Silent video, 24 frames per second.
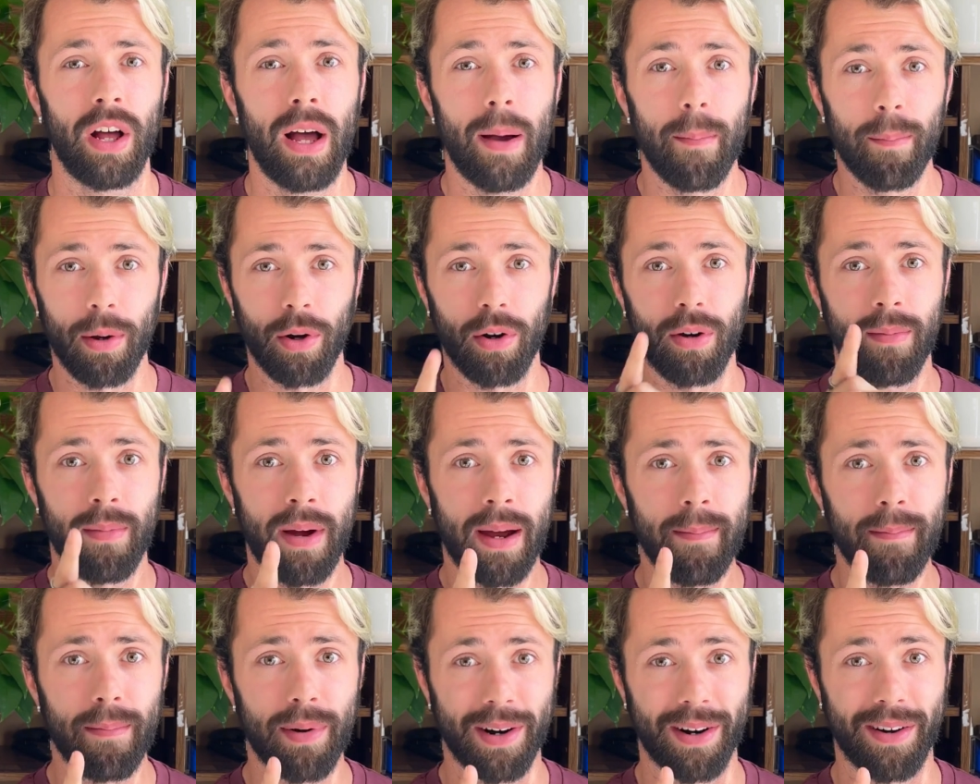But
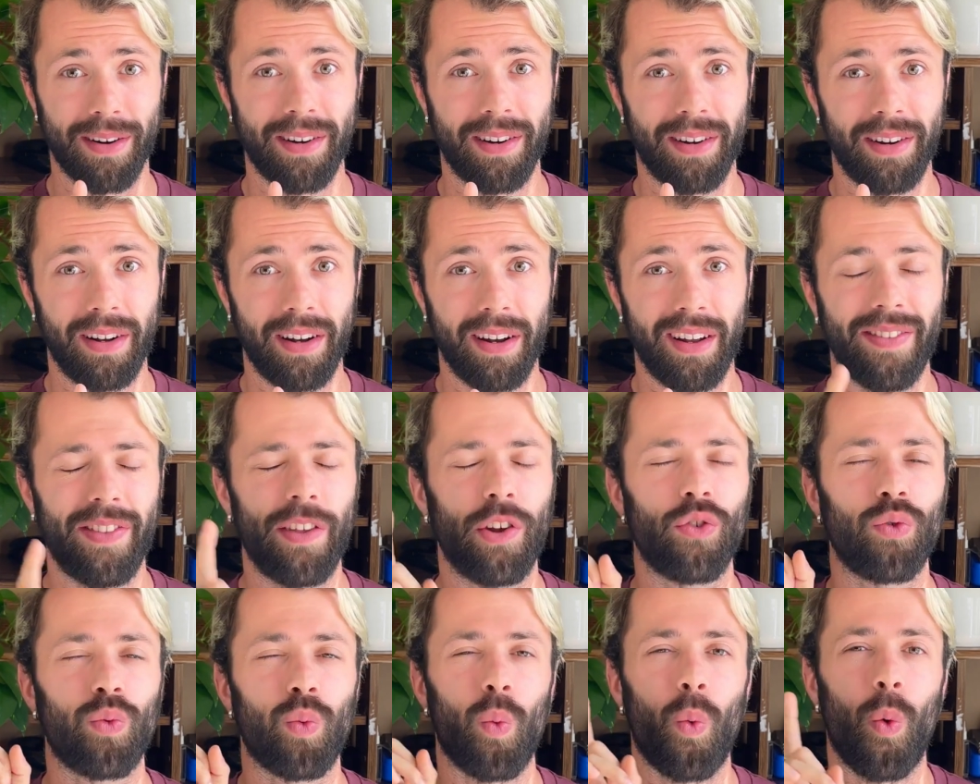remember,
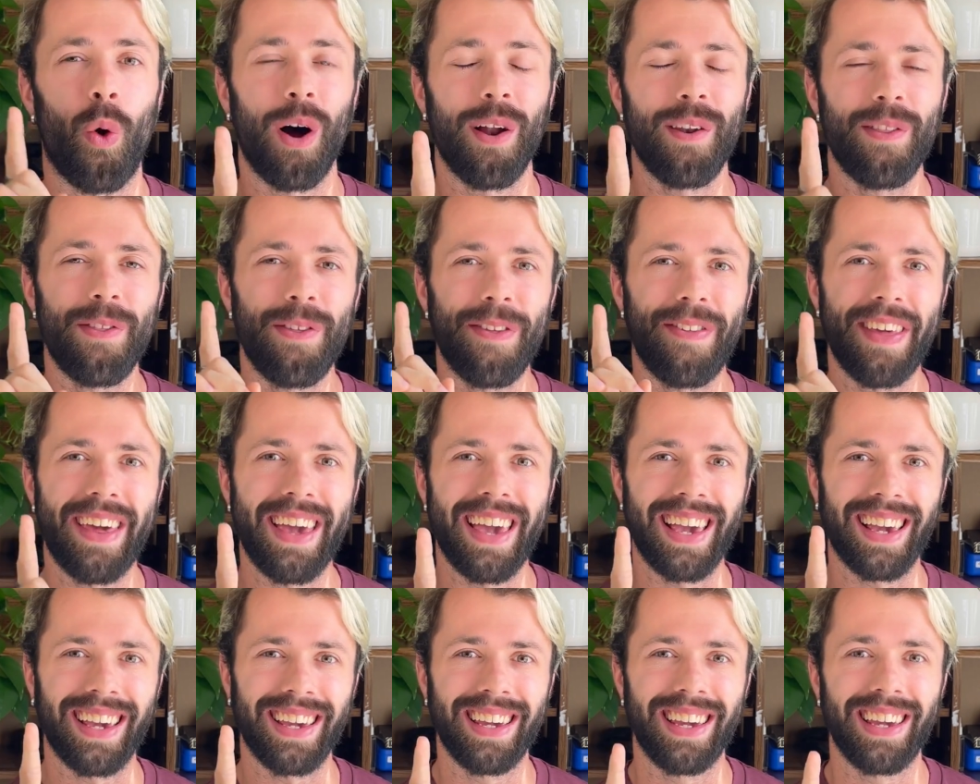there's one
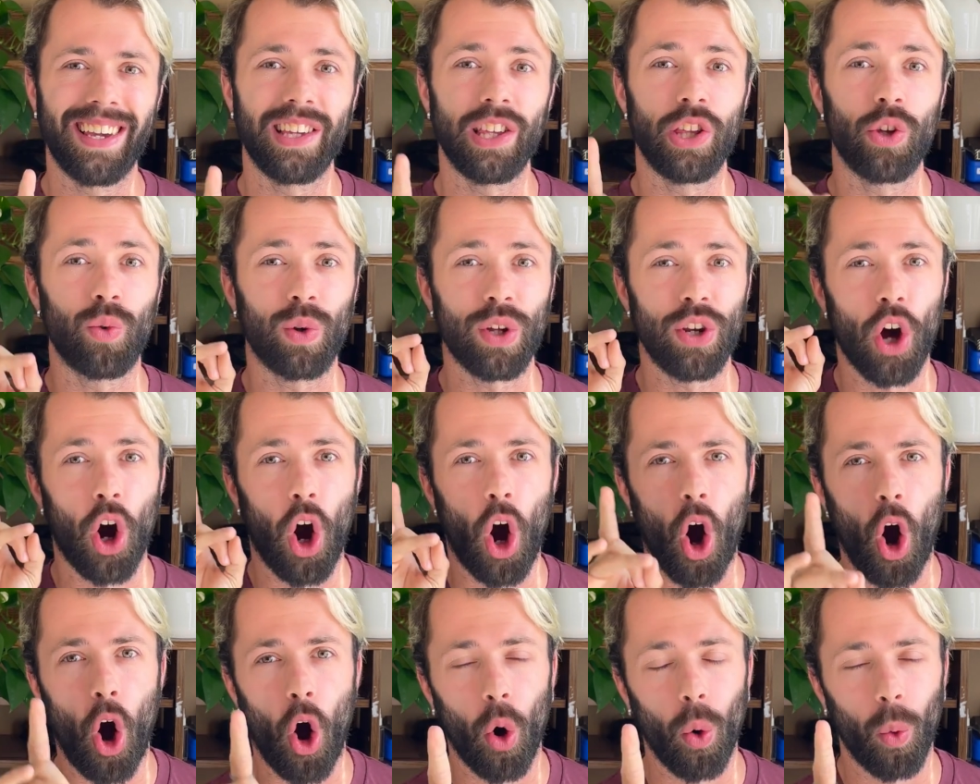thing you can
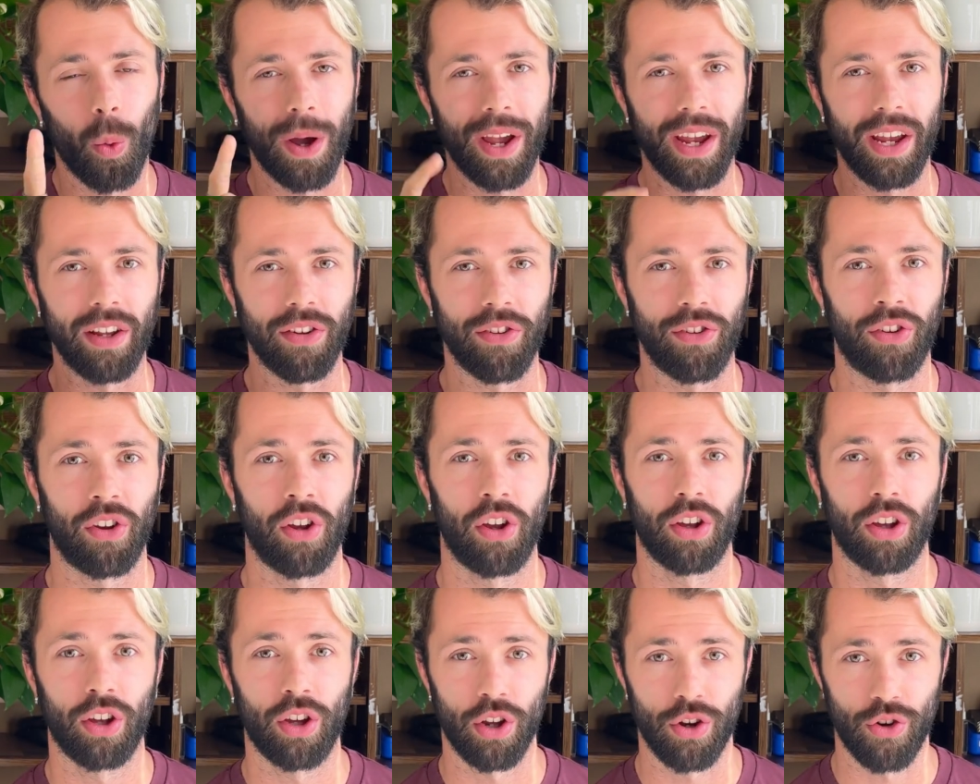always
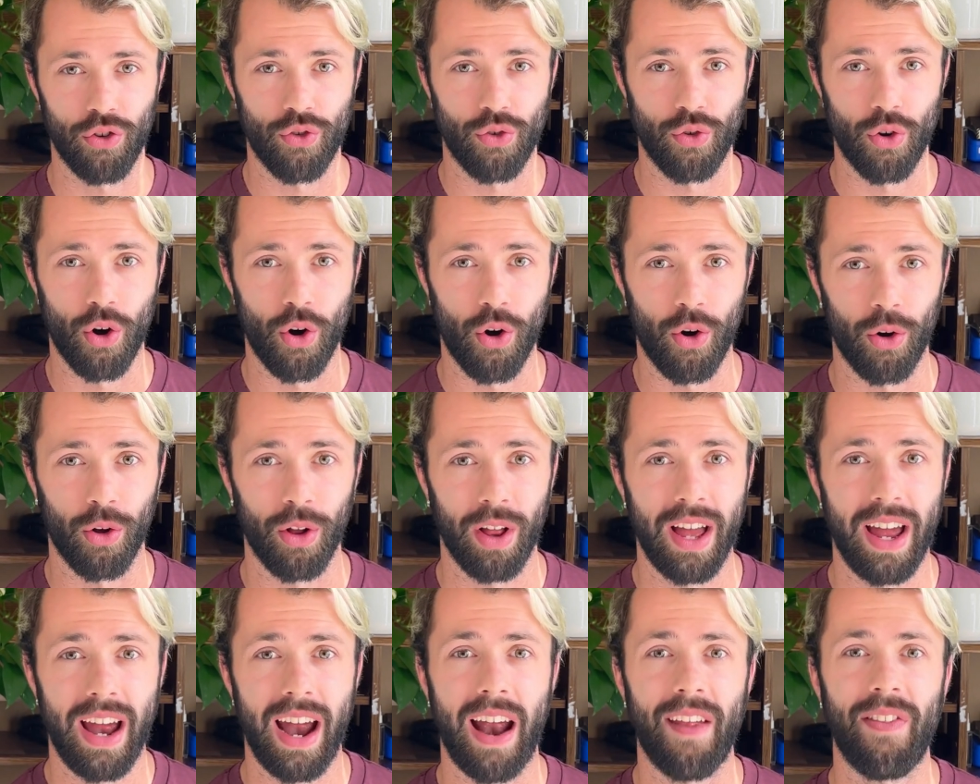control,
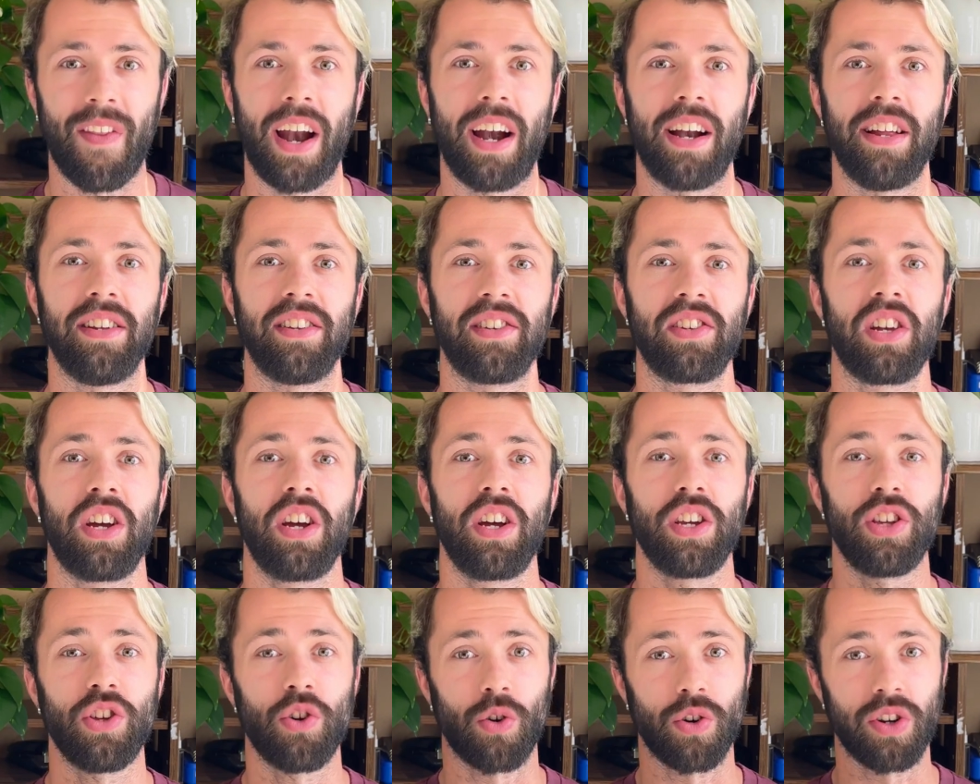and that is
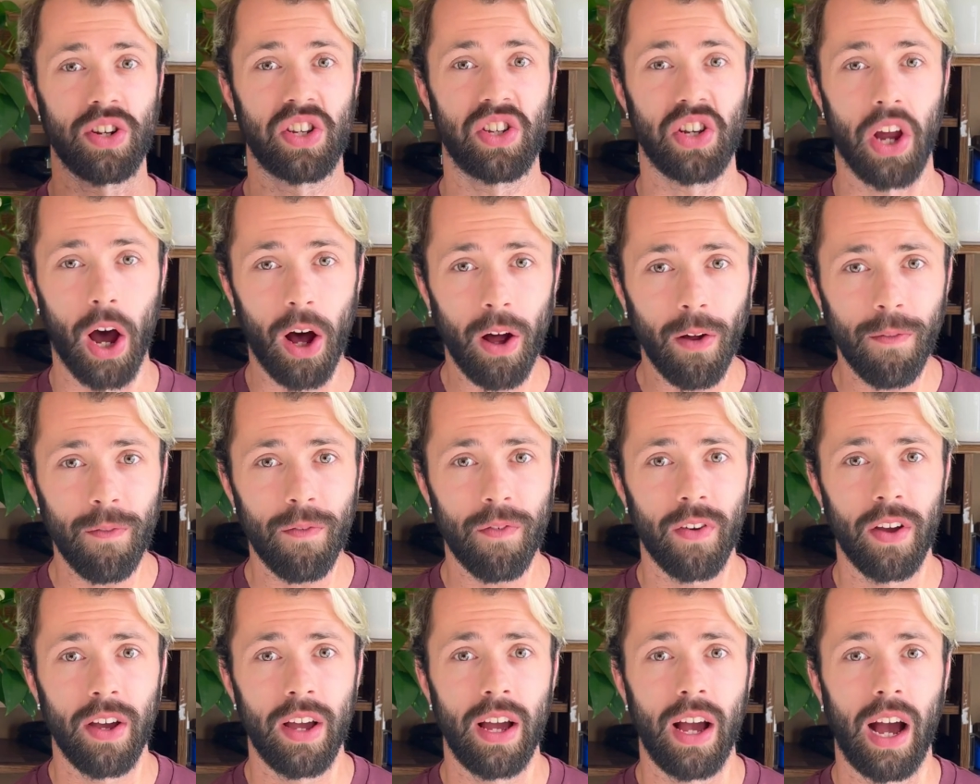yourself
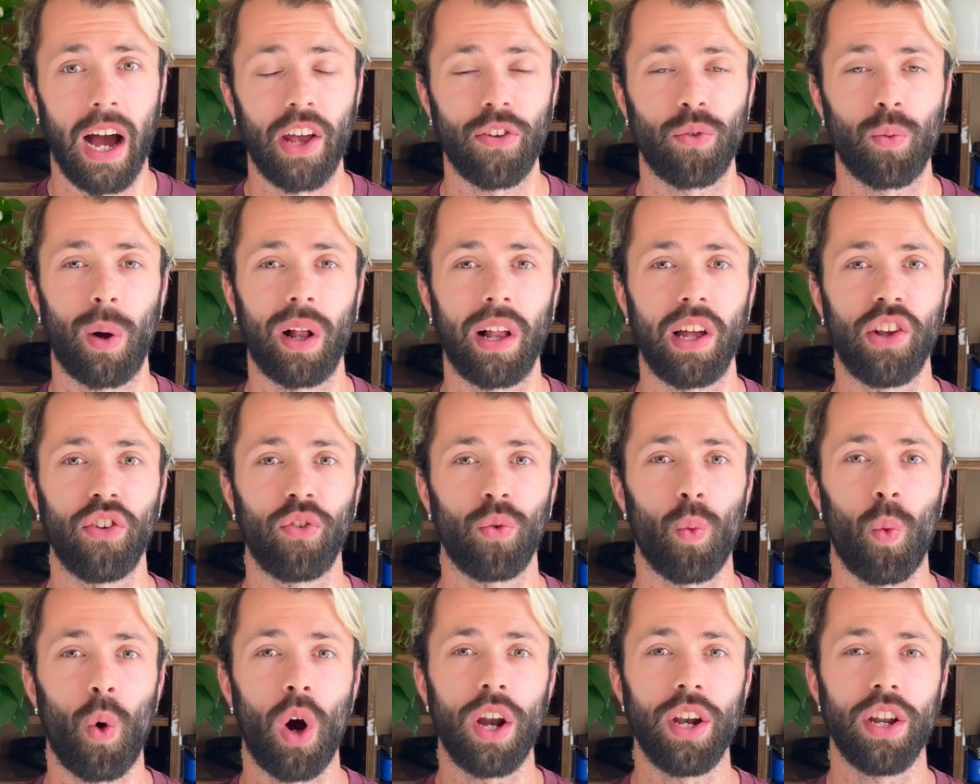as well as
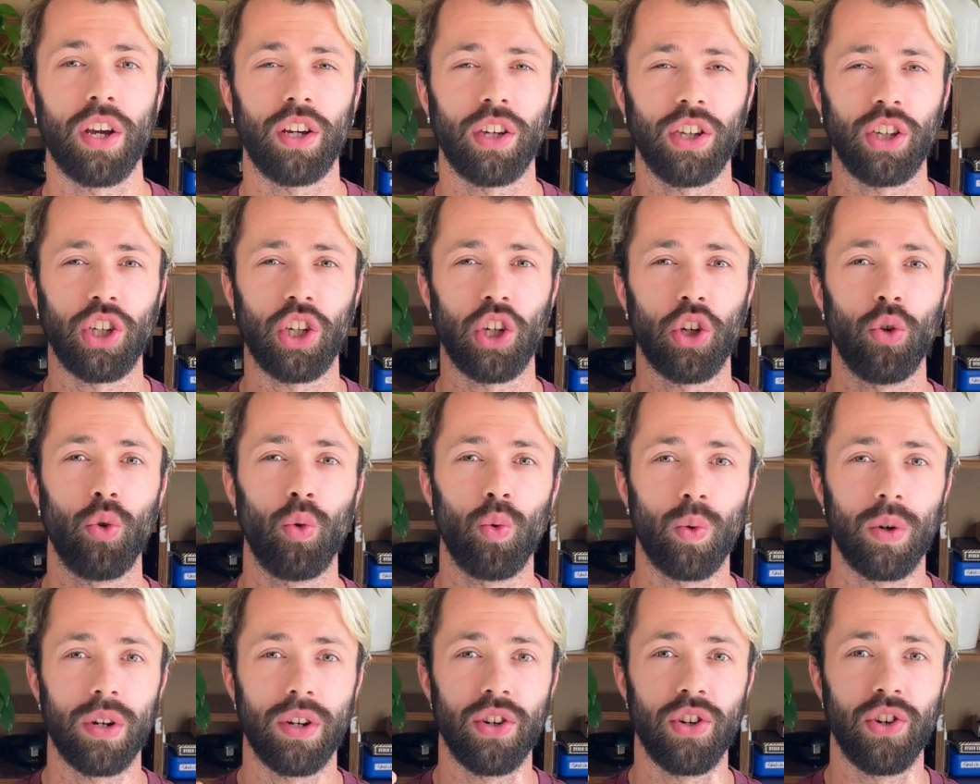what
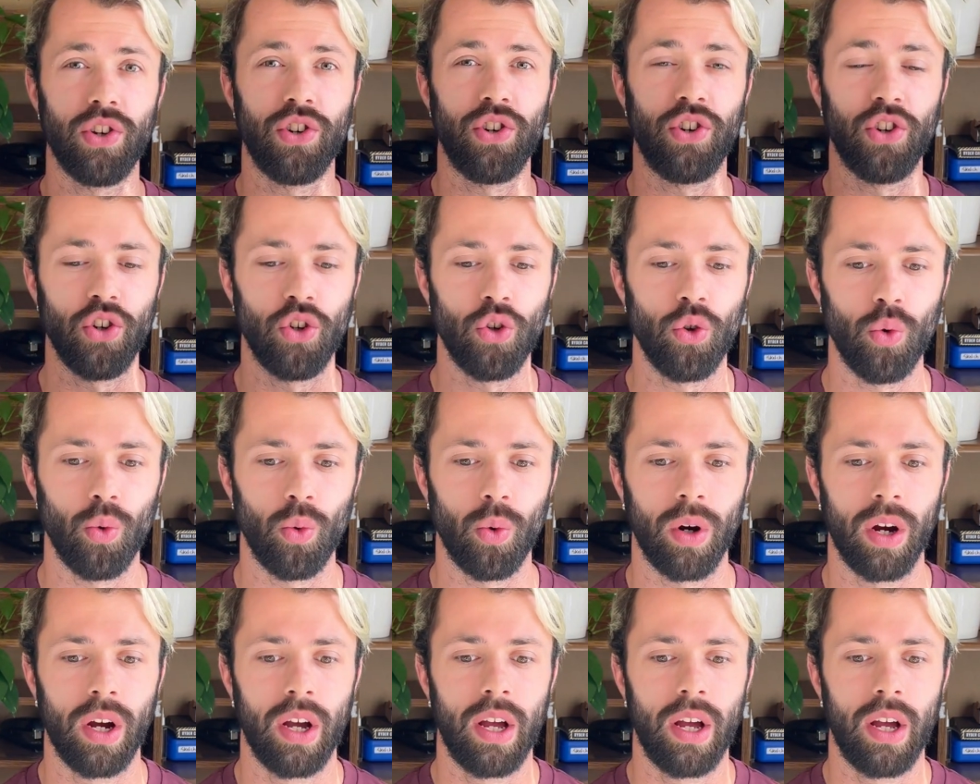you do.